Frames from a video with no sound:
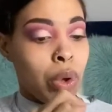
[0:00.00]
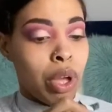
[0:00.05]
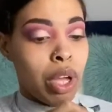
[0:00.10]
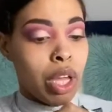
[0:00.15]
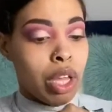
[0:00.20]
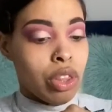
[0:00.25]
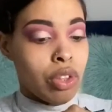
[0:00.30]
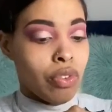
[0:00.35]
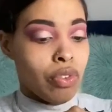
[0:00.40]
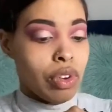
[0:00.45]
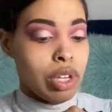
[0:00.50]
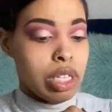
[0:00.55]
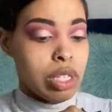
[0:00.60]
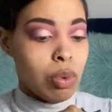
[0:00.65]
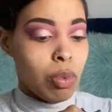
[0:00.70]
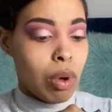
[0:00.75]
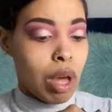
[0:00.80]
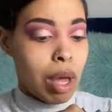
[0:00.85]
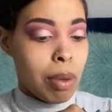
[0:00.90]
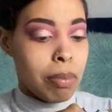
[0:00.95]
And the reason
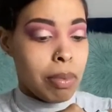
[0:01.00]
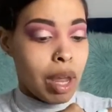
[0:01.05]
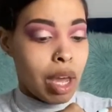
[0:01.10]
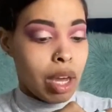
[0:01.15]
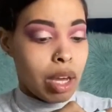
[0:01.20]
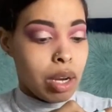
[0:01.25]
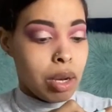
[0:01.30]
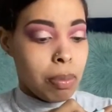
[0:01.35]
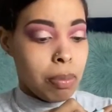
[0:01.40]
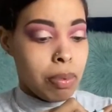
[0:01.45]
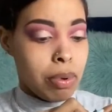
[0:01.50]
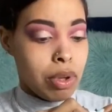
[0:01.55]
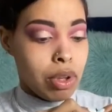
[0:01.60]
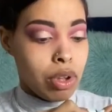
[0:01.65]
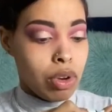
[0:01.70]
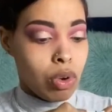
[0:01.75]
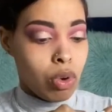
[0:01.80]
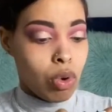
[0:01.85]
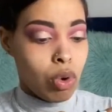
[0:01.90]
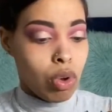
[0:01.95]
why I'm not gonna
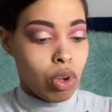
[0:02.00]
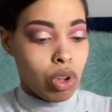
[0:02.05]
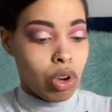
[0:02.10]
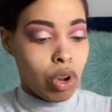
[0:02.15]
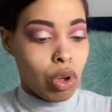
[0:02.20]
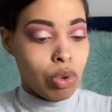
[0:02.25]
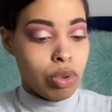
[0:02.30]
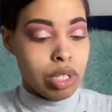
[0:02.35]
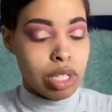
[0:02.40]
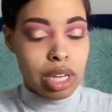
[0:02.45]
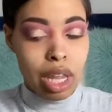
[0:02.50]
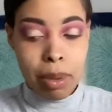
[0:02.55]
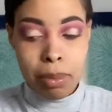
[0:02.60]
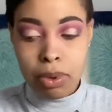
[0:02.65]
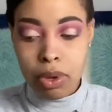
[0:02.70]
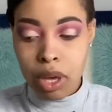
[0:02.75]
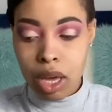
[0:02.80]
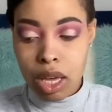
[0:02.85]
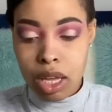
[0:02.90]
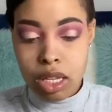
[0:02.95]
put on, oh snap, you
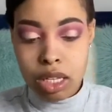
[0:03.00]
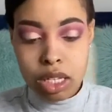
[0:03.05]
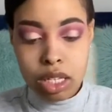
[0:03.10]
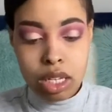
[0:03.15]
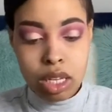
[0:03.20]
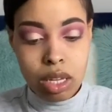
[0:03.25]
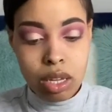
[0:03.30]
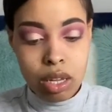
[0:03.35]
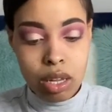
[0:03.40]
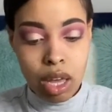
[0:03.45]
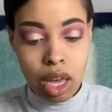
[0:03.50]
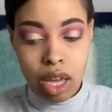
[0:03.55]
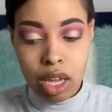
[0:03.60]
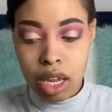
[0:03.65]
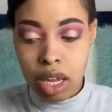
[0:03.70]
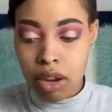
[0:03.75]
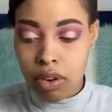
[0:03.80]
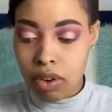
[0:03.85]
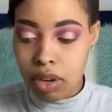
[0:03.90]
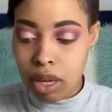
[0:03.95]
guys, I gotta
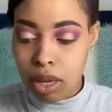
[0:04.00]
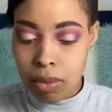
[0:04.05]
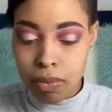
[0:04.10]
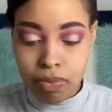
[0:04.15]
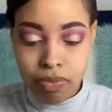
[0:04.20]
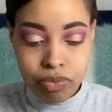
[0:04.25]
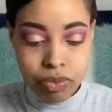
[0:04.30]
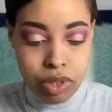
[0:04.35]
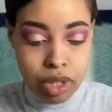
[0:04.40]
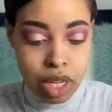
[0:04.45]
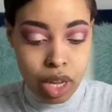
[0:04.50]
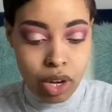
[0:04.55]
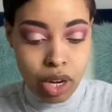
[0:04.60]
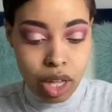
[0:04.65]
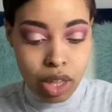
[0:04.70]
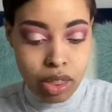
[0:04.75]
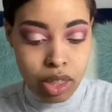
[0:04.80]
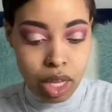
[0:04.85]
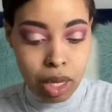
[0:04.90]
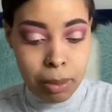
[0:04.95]
hurry up. Now that I
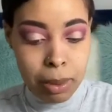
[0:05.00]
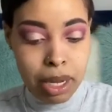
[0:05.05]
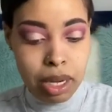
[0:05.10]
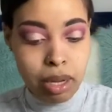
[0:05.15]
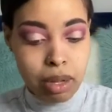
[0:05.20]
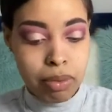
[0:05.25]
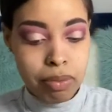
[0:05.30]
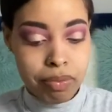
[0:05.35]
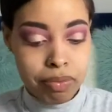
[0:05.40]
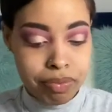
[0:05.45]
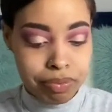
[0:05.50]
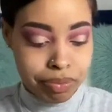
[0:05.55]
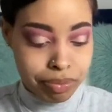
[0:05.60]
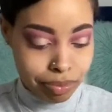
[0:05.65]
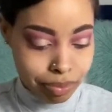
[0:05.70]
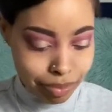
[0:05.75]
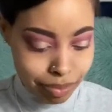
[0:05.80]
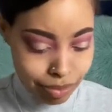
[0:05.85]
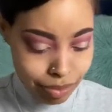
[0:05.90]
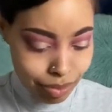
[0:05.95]
think about it,
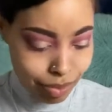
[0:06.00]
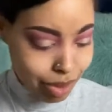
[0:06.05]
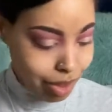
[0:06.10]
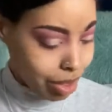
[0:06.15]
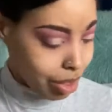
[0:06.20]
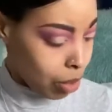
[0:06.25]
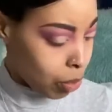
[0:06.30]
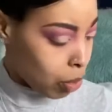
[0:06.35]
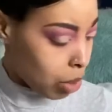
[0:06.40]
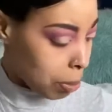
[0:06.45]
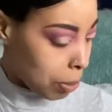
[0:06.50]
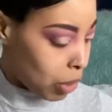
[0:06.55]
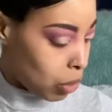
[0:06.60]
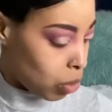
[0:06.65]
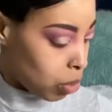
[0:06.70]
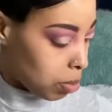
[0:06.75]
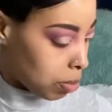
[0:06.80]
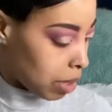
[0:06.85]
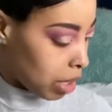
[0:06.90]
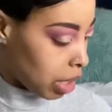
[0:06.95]
what am I doing
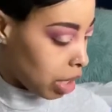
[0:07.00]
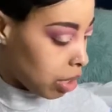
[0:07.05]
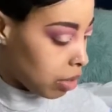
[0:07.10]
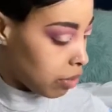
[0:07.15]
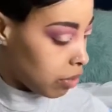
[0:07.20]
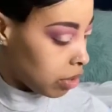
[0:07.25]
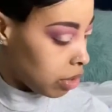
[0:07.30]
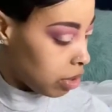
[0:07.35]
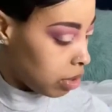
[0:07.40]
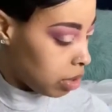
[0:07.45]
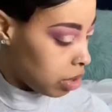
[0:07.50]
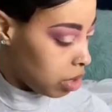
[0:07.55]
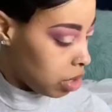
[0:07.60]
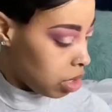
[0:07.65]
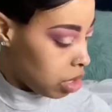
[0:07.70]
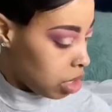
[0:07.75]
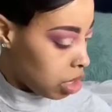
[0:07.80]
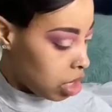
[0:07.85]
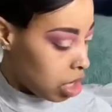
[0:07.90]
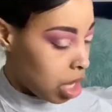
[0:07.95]
in my life?
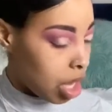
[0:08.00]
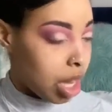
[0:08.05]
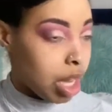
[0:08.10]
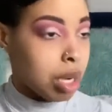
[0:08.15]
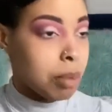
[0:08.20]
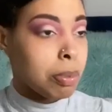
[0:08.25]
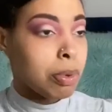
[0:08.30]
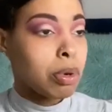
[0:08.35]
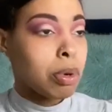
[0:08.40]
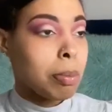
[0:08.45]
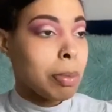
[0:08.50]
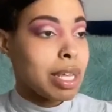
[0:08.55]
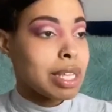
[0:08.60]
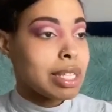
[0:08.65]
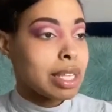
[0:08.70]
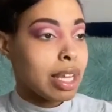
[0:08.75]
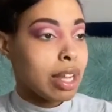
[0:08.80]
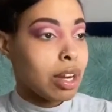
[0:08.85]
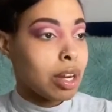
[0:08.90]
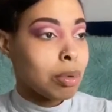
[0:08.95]
I gotta put on
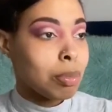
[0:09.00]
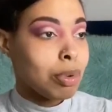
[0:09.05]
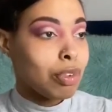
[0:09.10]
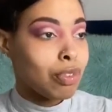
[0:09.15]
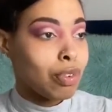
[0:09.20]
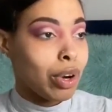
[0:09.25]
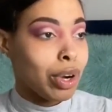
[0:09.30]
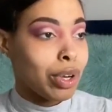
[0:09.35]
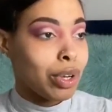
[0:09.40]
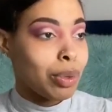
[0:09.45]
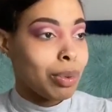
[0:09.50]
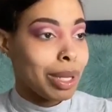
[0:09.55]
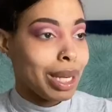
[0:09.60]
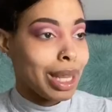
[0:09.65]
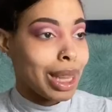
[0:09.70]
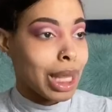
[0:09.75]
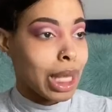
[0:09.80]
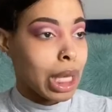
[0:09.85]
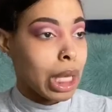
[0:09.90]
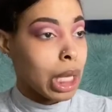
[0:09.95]
mascara before I do
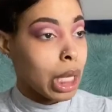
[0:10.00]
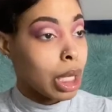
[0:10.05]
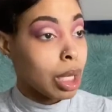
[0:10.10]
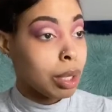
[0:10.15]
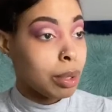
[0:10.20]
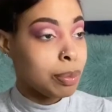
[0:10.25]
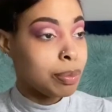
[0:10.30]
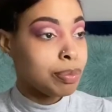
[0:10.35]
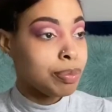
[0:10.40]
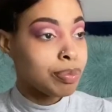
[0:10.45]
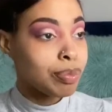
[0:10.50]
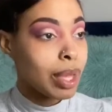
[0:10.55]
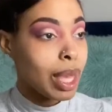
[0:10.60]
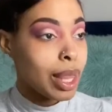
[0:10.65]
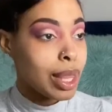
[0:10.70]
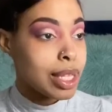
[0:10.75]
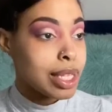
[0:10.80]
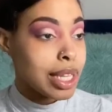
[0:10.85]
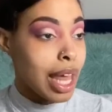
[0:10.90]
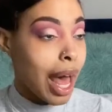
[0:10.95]
anything. And
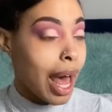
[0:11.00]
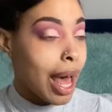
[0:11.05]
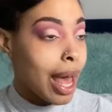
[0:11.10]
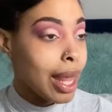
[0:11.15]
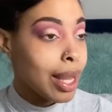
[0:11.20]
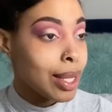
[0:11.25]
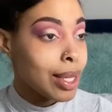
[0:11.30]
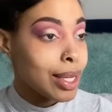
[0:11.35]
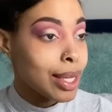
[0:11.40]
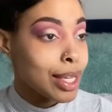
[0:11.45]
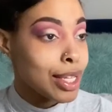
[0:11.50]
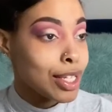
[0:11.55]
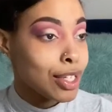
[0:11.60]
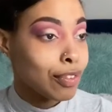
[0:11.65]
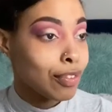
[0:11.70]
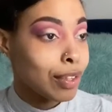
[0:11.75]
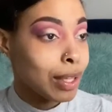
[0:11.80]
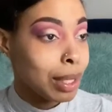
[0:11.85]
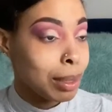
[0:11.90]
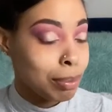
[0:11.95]
this eye look is
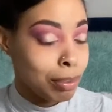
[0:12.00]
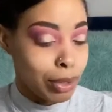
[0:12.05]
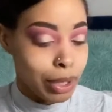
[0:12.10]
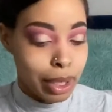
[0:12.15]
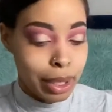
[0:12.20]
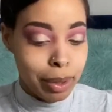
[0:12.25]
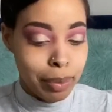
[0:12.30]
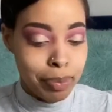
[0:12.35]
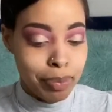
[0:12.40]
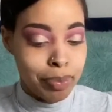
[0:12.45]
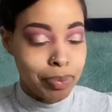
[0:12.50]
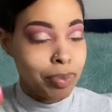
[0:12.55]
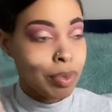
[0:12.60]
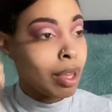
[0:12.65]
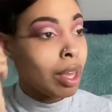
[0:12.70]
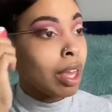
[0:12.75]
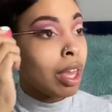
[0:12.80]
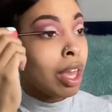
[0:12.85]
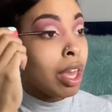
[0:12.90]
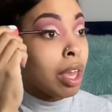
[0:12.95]
really pretty.
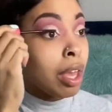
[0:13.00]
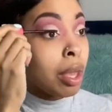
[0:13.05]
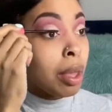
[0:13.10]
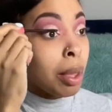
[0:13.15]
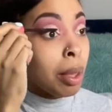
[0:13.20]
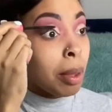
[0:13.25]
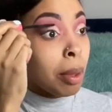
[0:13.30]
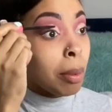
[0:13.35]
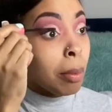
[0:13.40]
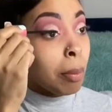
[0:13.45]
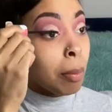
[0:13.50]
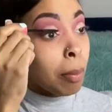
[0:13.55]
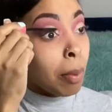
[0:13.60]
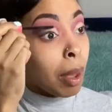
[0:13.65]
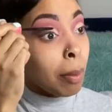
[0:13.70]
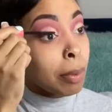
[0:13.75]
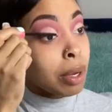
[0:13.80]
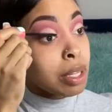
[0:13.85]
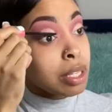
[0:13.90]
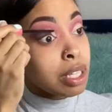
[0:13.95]
I'm
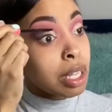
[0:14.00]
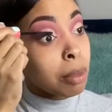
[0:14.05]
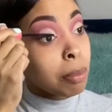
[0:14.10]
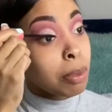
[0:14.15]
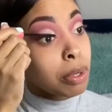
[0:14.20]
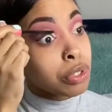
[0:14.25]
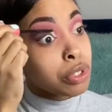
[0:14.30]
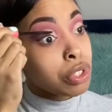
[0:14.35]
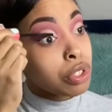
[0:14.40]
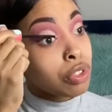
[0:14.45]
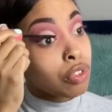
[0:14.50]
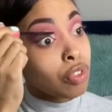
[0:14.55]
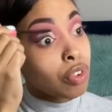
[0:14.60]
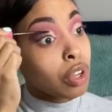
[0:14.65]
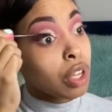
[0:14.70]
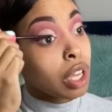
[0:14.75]
gonna take pictures for you